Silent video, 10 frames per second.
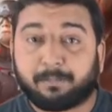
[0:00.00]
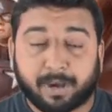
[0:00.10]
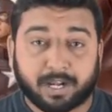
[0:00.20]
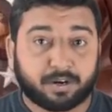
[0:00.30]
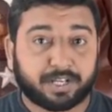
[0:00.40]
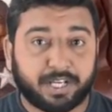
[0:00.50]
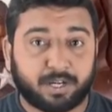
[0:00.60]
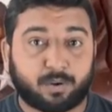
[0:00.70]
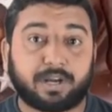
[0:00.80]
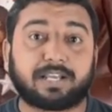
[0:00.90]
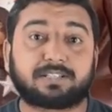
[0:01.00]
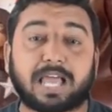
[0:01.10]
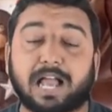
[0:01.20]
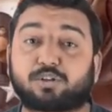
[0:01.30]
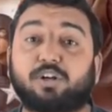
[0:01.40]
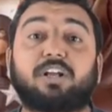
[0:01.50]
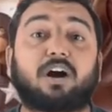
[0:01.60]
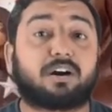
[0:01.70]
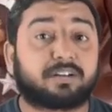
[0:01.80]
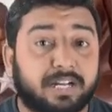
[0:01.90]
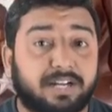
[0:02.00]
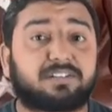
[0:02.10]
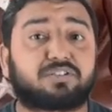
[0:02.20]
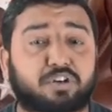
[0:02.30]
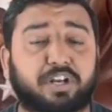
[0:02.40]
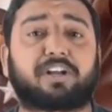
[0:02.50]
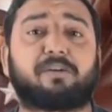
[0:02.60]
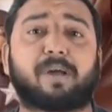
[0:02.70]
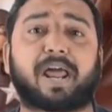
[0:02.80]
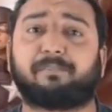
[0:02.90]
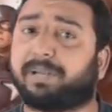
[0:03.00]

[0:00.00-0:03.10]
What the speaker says: Byronic hero is actually a guilt-stricken man.